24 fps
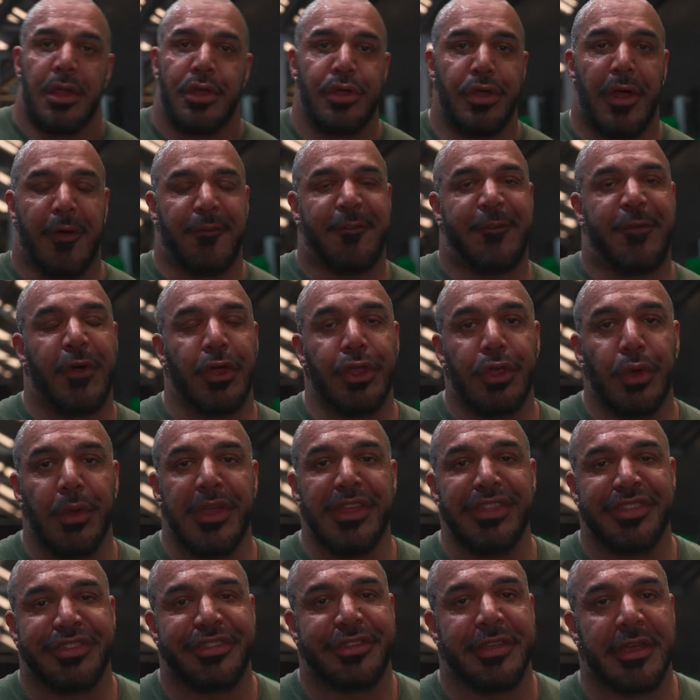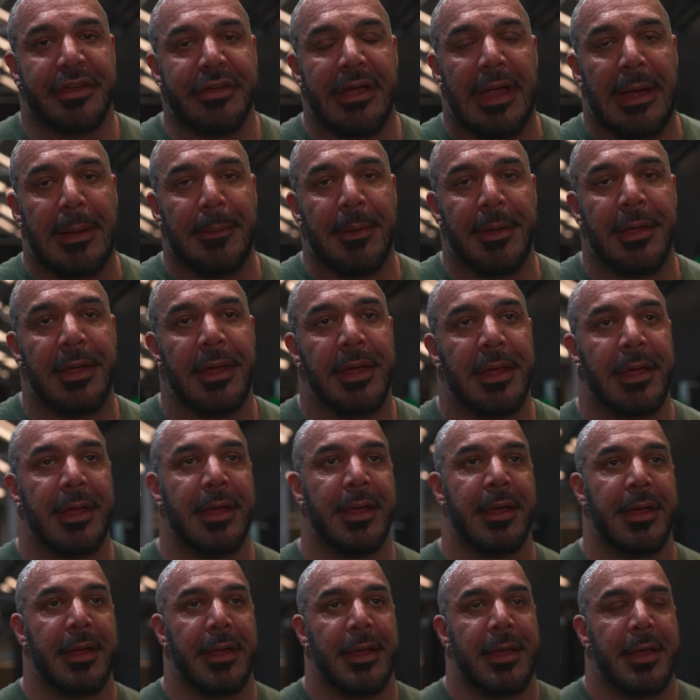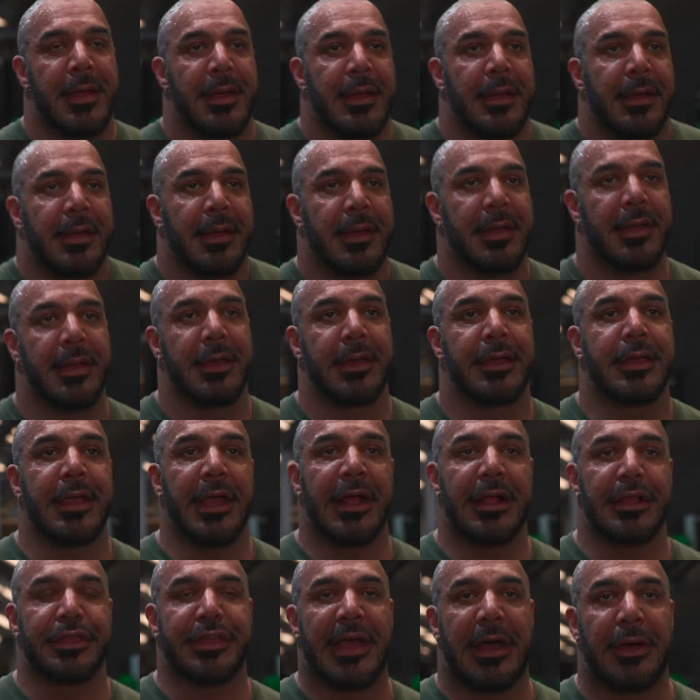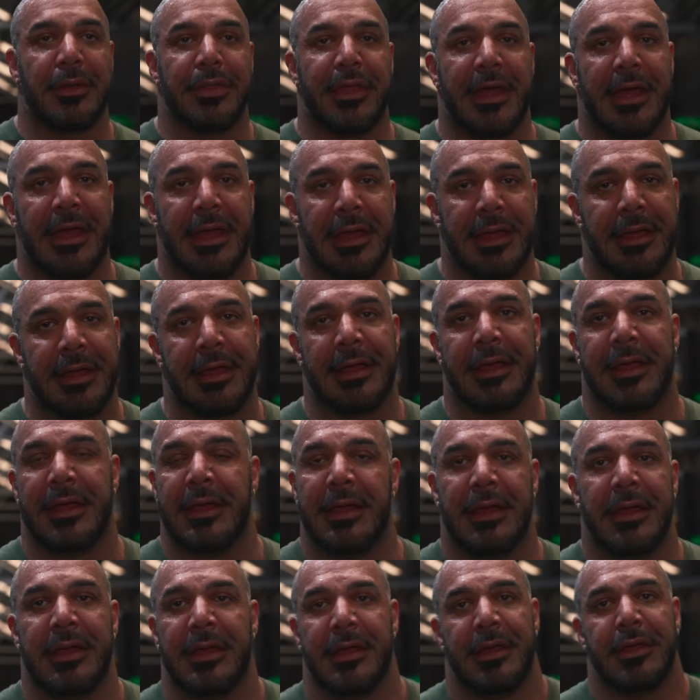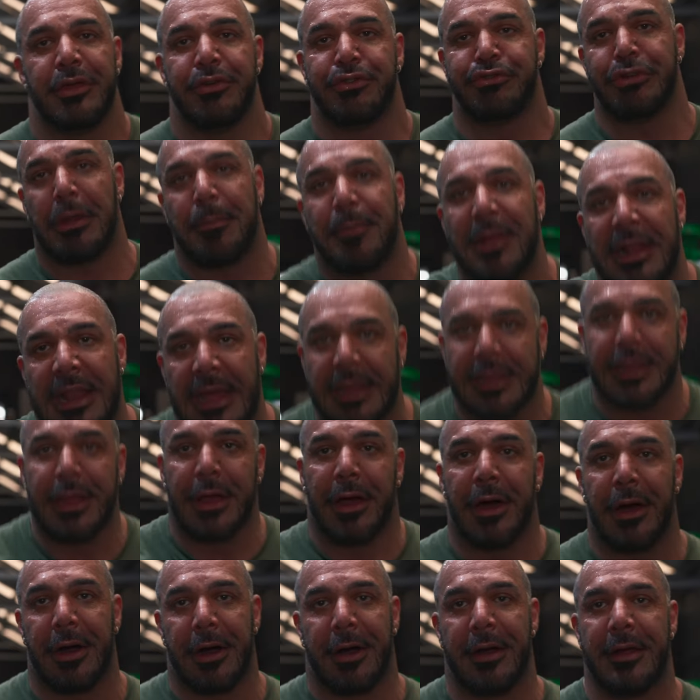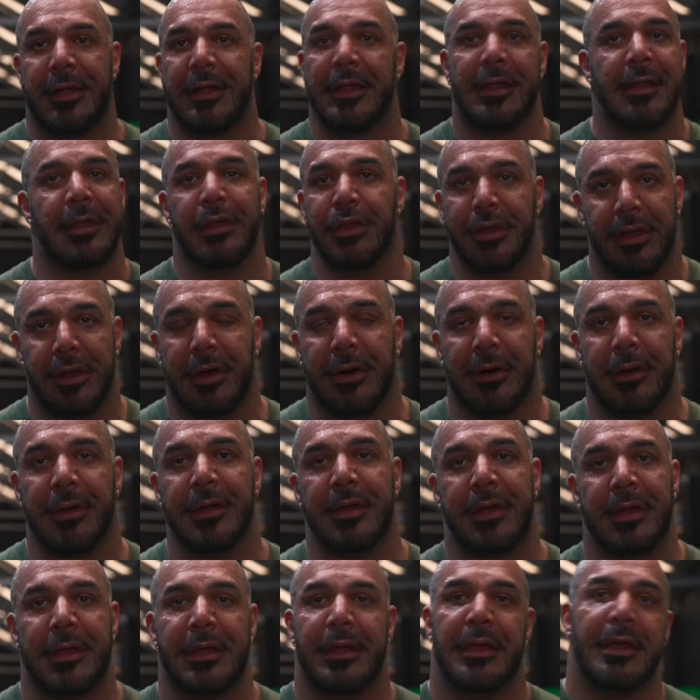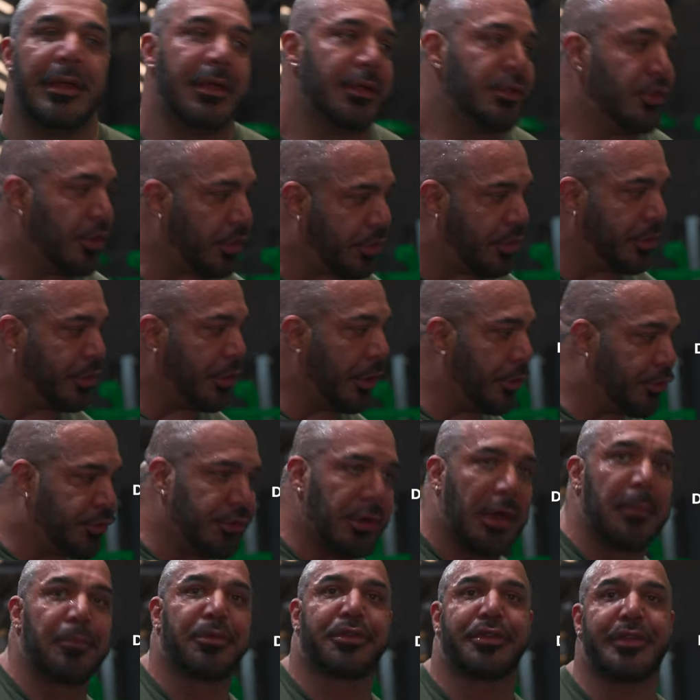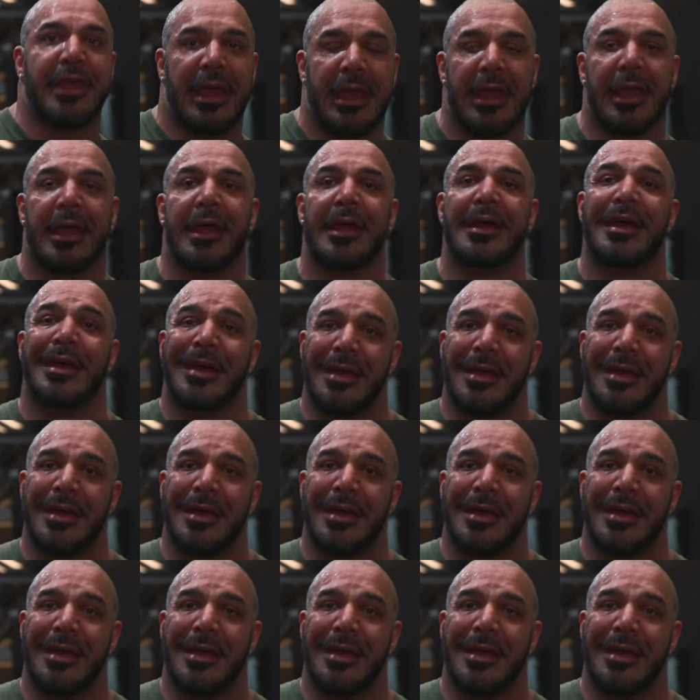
not for you Instagram girls out there. Drop it like it hot. No, this is a drop set.